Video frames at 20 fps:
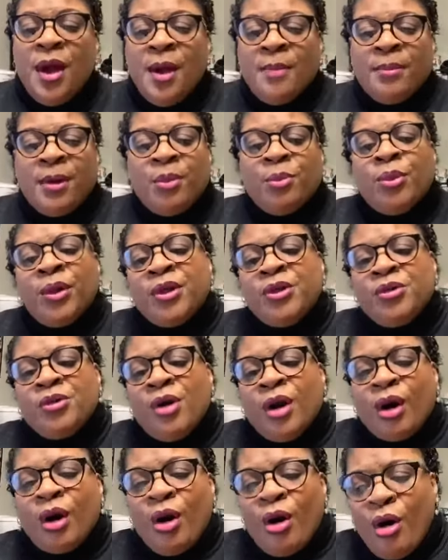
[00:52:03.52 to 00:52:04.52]
But when you are
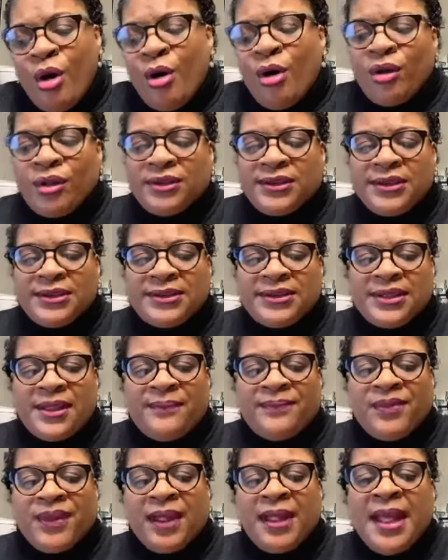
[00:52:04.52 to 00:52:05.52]
called to
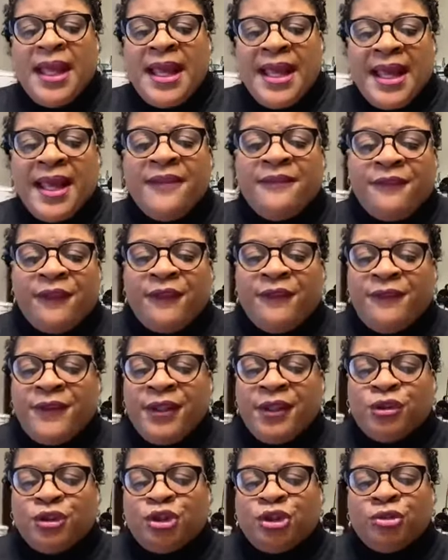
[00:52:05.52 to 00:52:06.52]
something, it
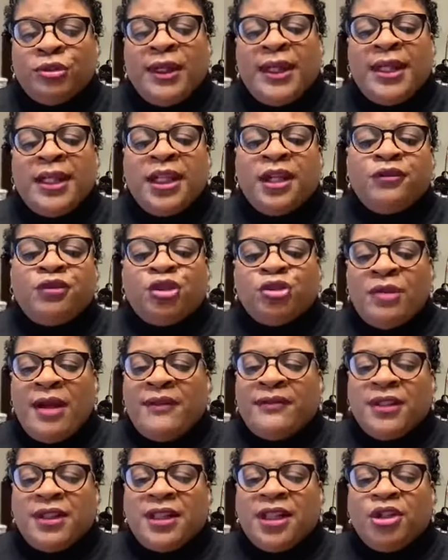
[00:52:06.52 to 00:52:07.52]
fulfills you. It gives you
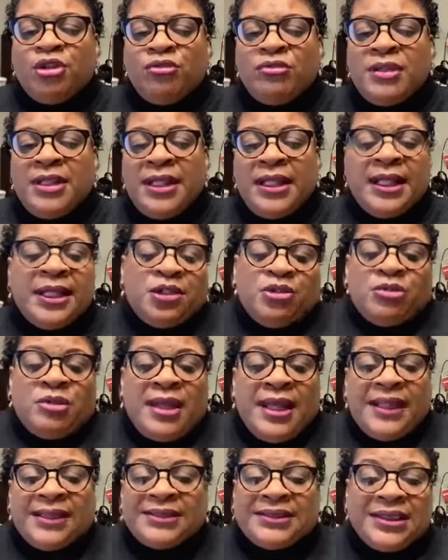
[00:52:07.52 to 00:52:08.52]
everything you need, and you
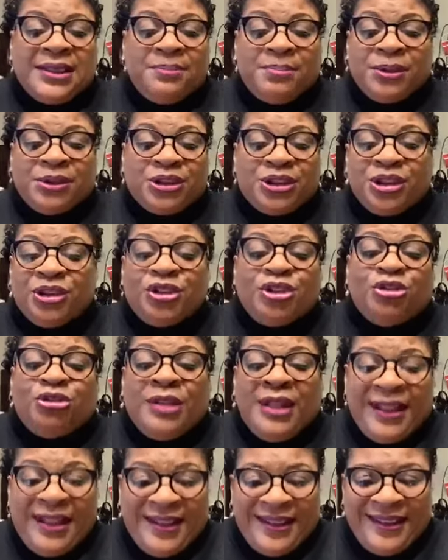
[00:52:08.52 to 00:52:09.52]
can't sleep until you
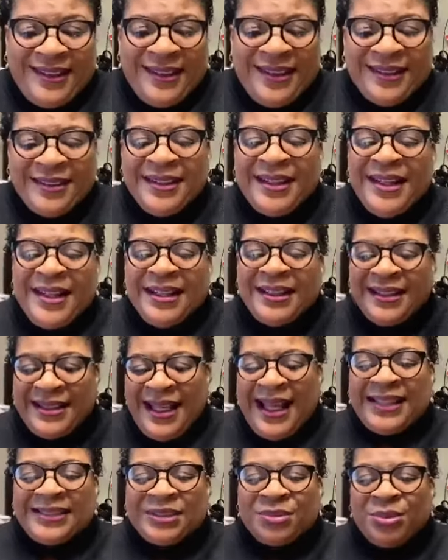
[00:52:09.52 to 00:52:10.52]
get it done.
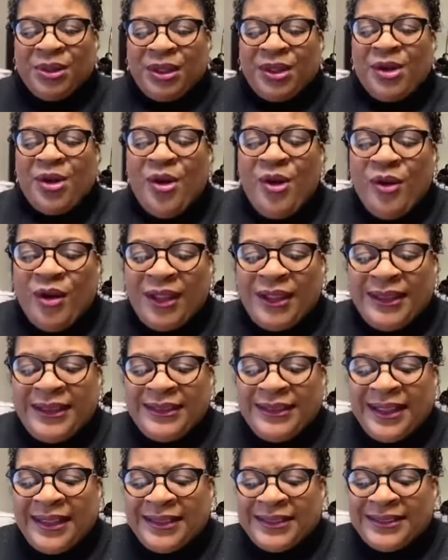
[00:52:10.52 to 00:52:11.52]
That's what a calling
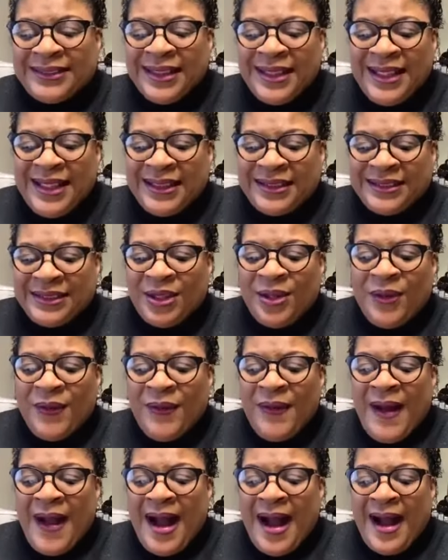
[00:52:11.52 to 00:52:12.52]
does. So,
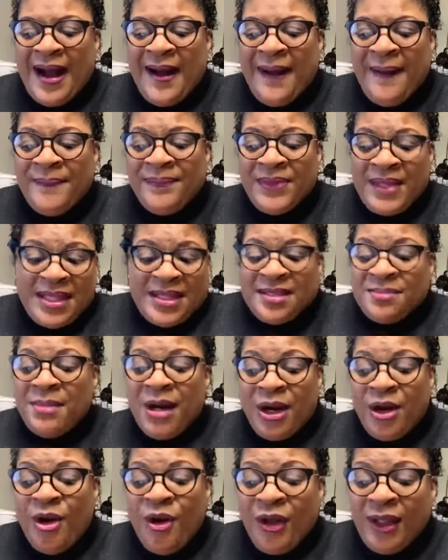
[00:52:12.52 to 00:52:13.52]
um, it's my
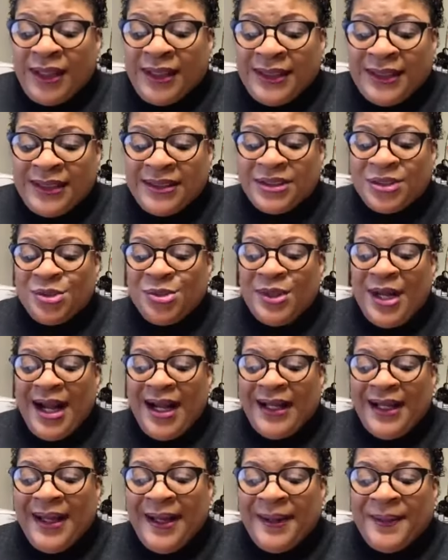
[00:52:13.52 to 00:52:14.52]
calling. It's who I
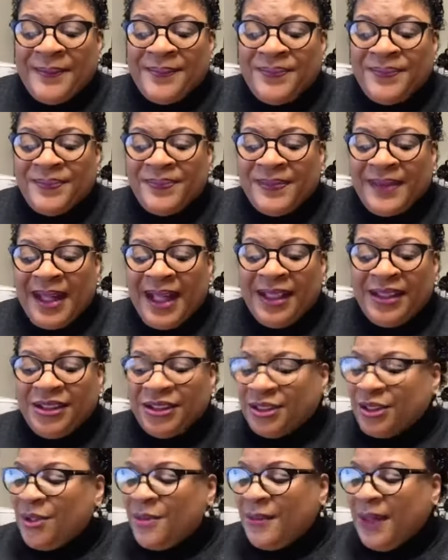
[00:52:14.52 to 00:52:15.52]
am. Thank you
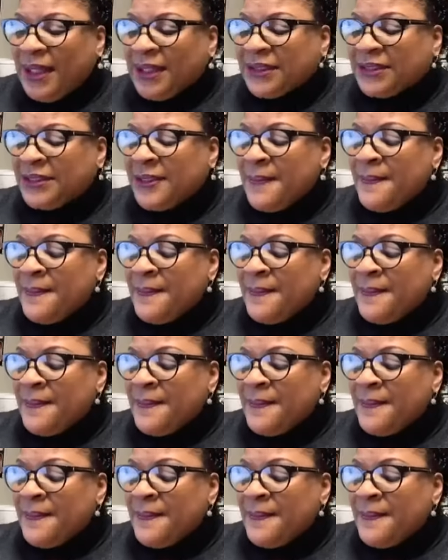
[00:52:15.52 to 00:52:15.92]
so much.